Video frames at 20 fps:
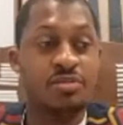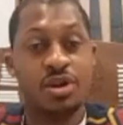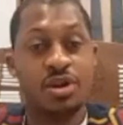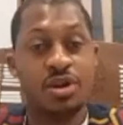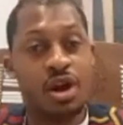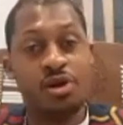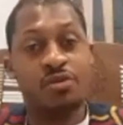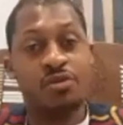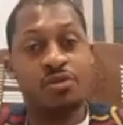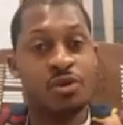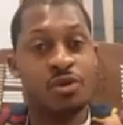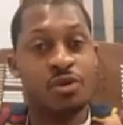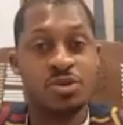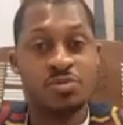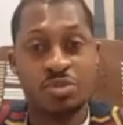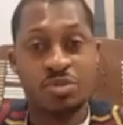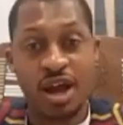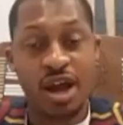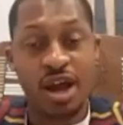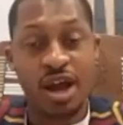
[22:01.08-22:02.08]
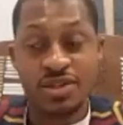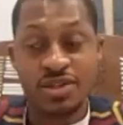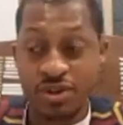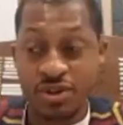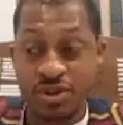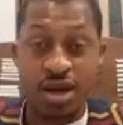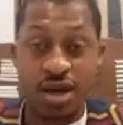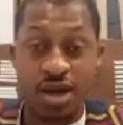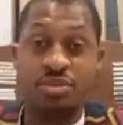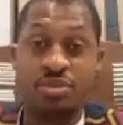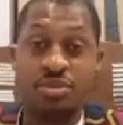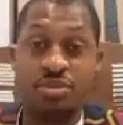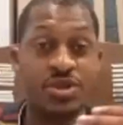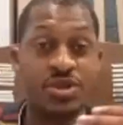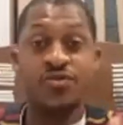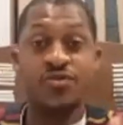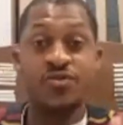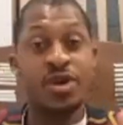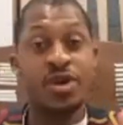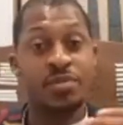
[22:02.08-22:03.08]
of those plans, for example, this
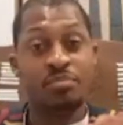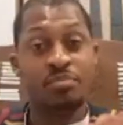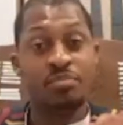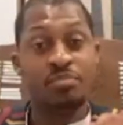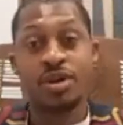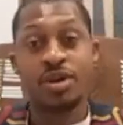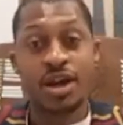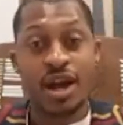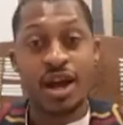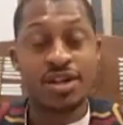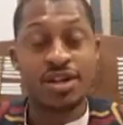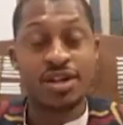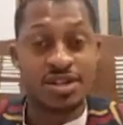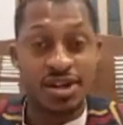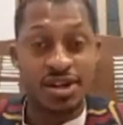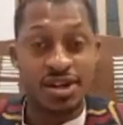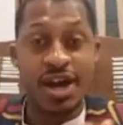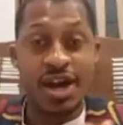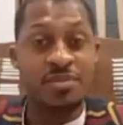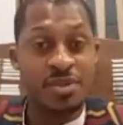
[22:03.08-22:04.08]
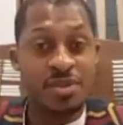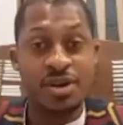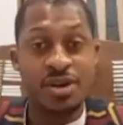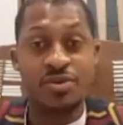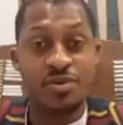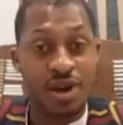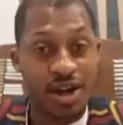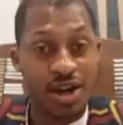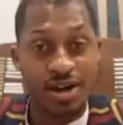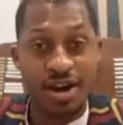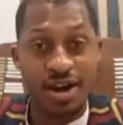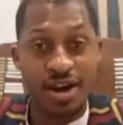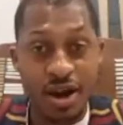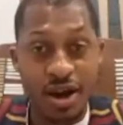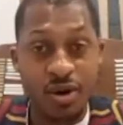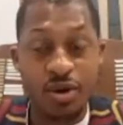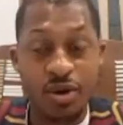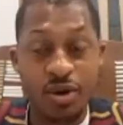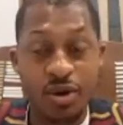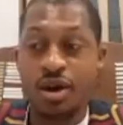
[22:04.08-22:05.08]
very podcast that I am in right now,
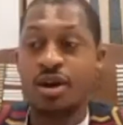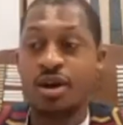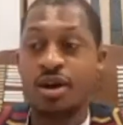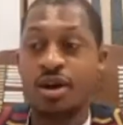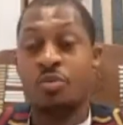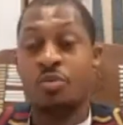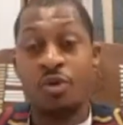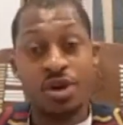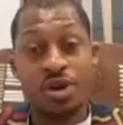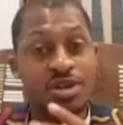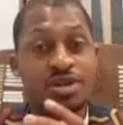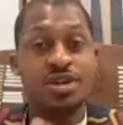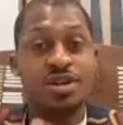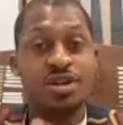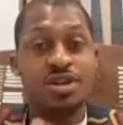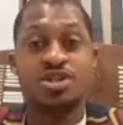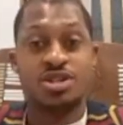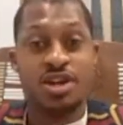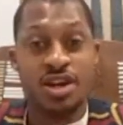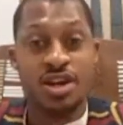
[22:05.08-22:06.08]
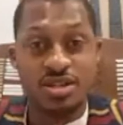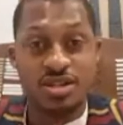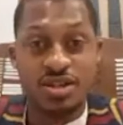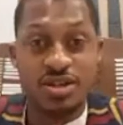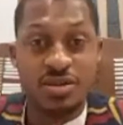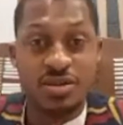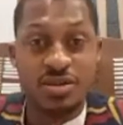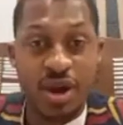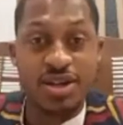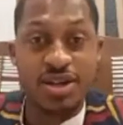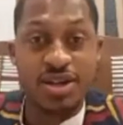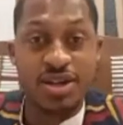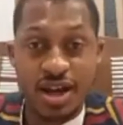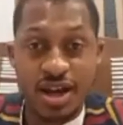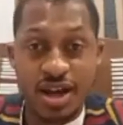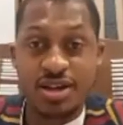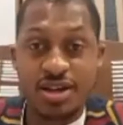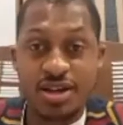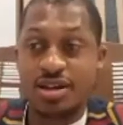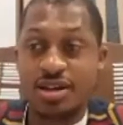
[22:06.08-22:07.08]
was initiated by
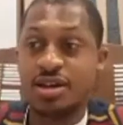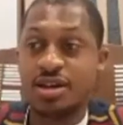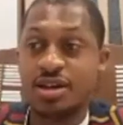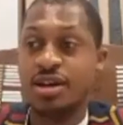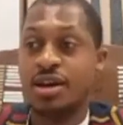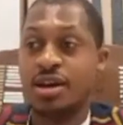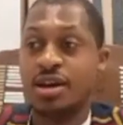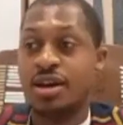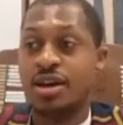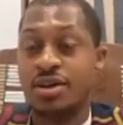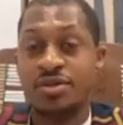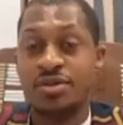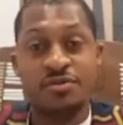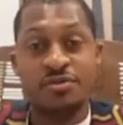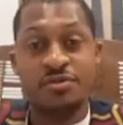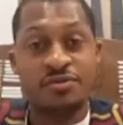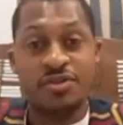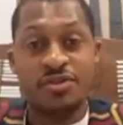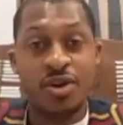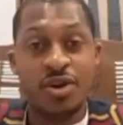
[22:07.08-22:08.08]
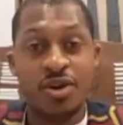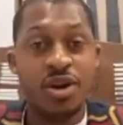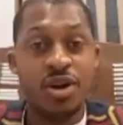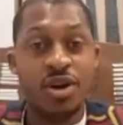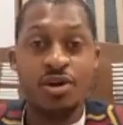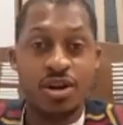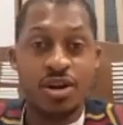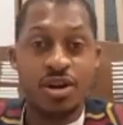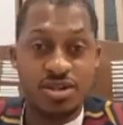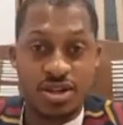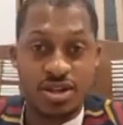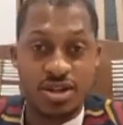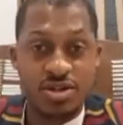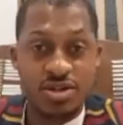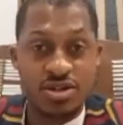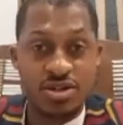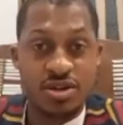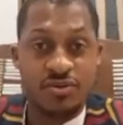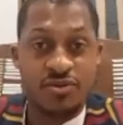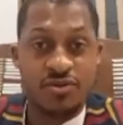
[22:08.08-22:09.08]
Psyche in the very early stages of
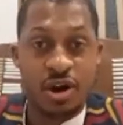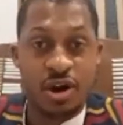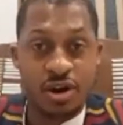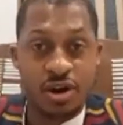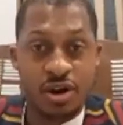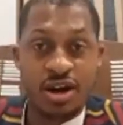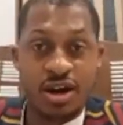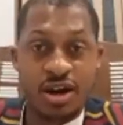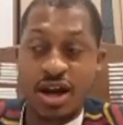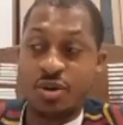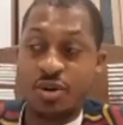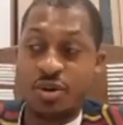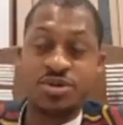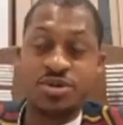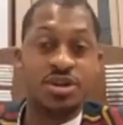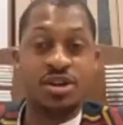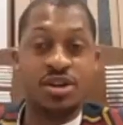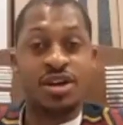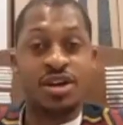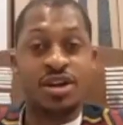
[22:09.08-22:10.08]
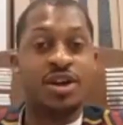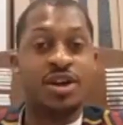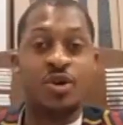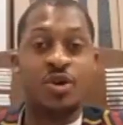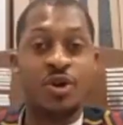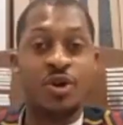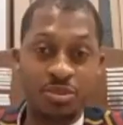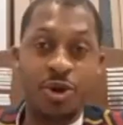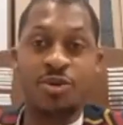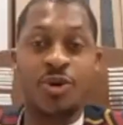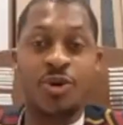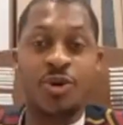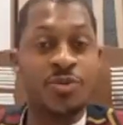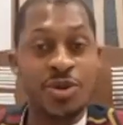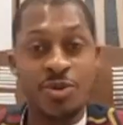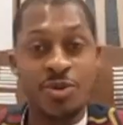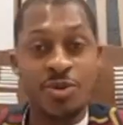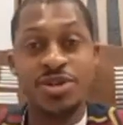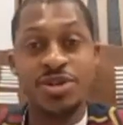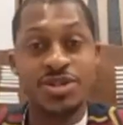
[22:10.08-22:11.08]
lockdown. I was sitting at home in the Popo
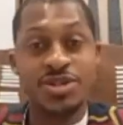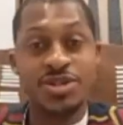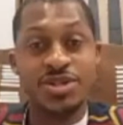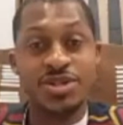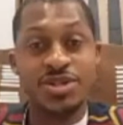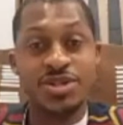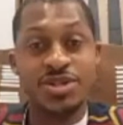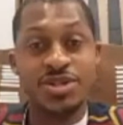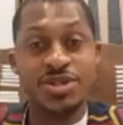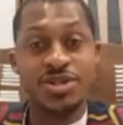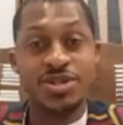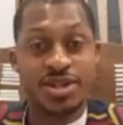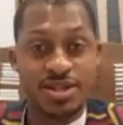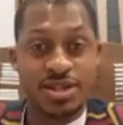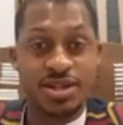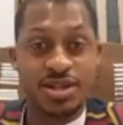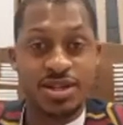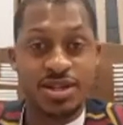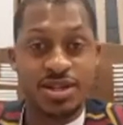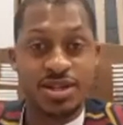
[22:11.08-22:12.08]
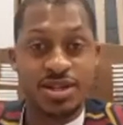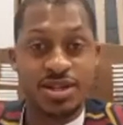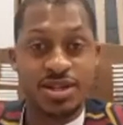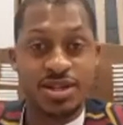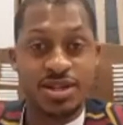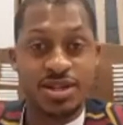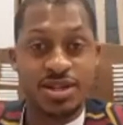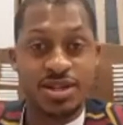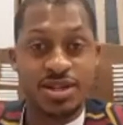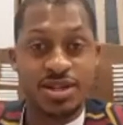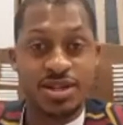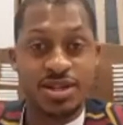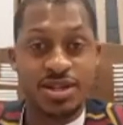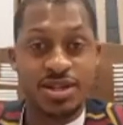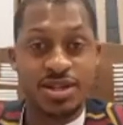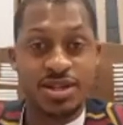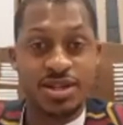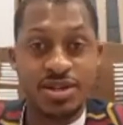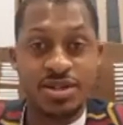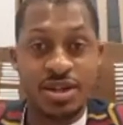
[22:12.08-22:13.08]
when we were discussing this, and we are
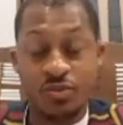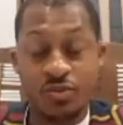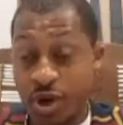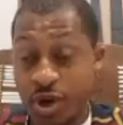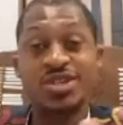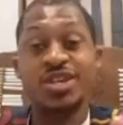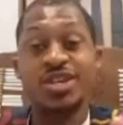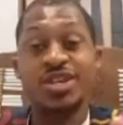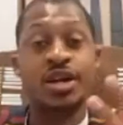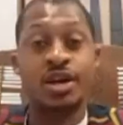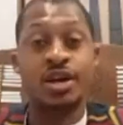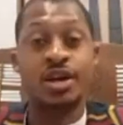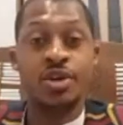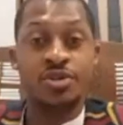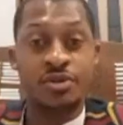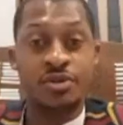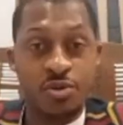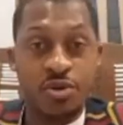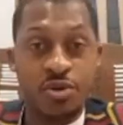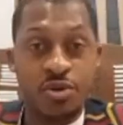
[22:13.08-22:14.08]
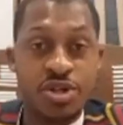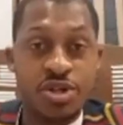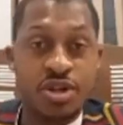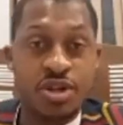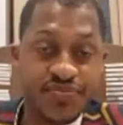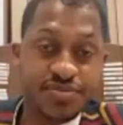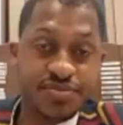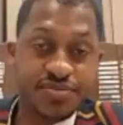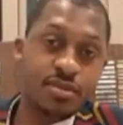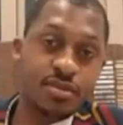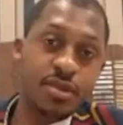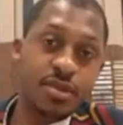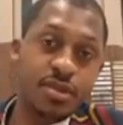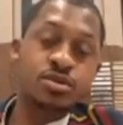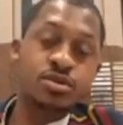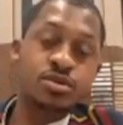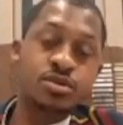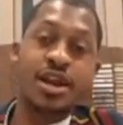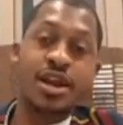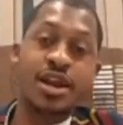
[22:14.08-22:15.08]
to fruition here today. So I'd
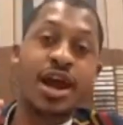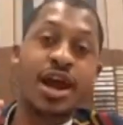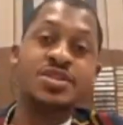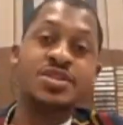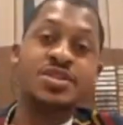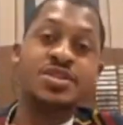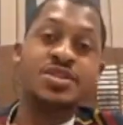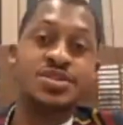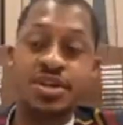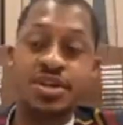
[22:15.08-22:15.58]
like to see